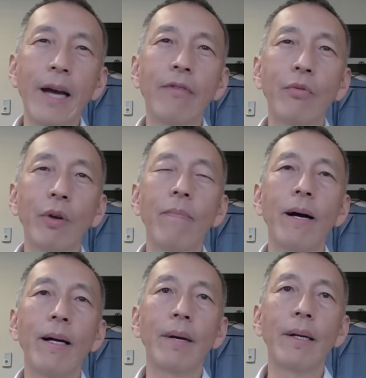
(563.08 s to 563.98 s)
have to
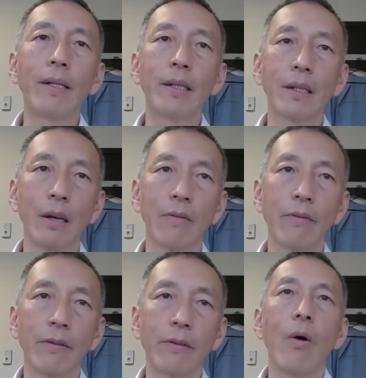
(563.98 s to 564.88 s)
remind myself
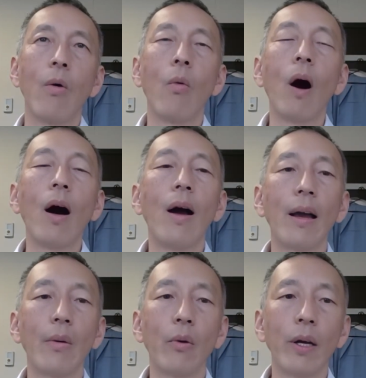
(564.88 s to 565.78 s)
why
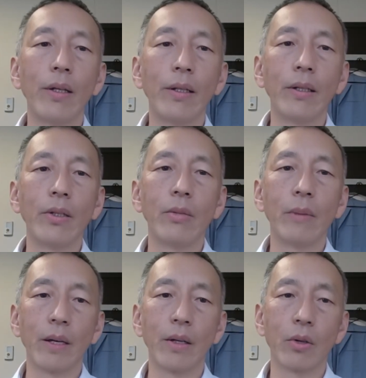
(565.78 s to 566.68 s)
I went to
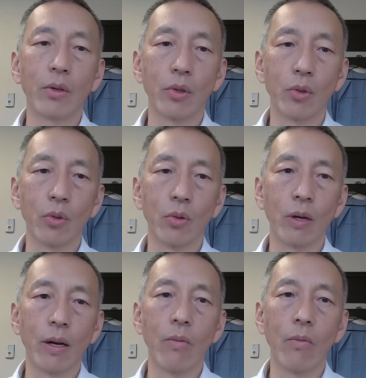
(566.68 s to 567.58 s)
medical
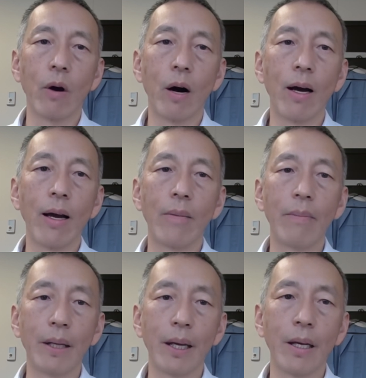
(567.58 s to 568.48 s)
school and why I
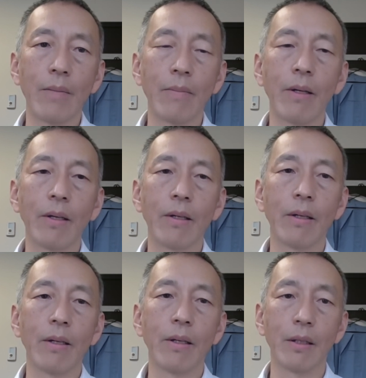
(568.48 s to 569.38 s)
became
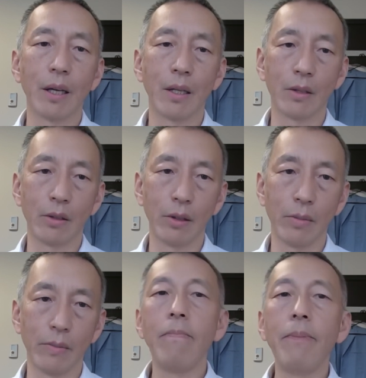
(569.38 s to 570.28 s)
a doctor.
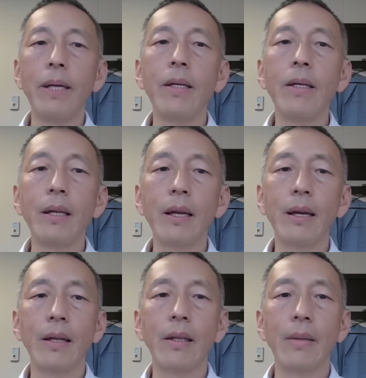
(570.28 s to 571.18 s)
Being
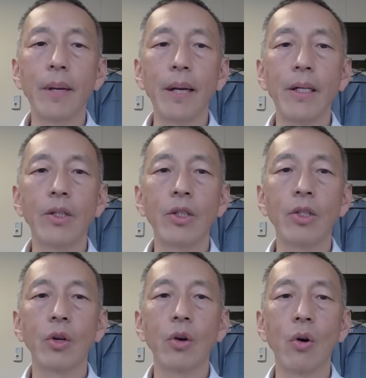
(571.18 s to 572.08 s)
at the
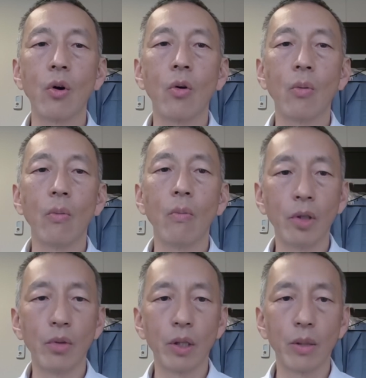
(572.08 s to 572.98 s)
patient's home
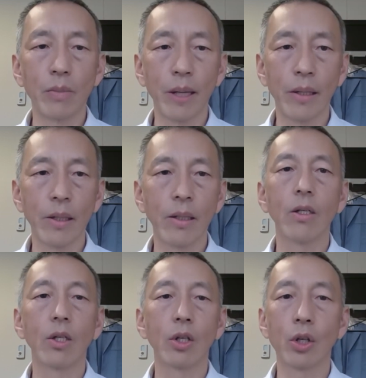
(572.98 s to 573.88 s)
with respect
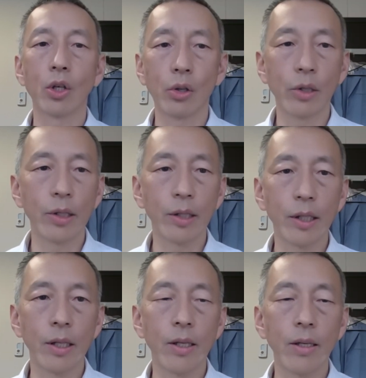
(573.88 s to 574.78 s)
and
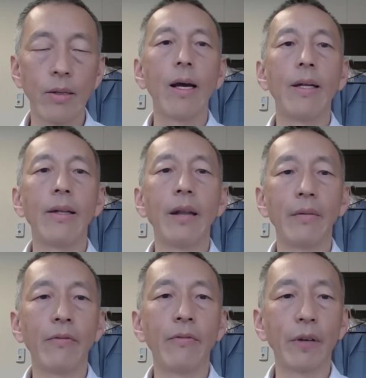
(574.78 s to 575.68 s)
courtesy, and
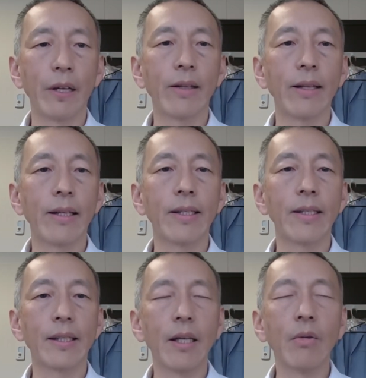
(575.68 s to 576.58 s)
never forget that
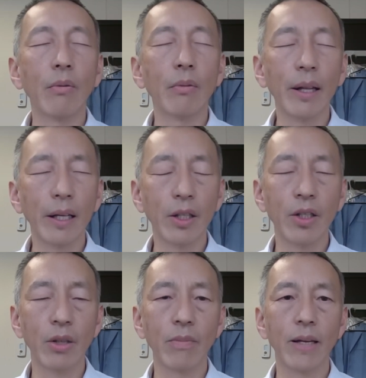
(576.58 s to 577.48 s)
sacred
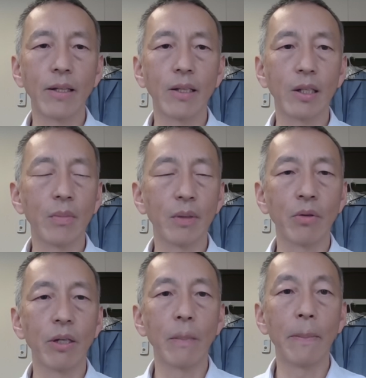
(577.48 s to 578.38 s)
relationship that exists
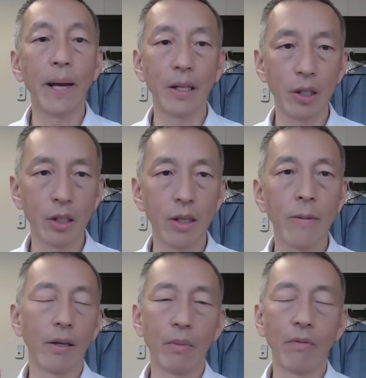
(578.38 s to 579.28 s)
between the patient
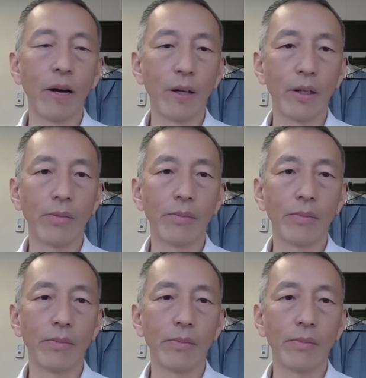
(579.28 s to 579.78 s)
and the provider.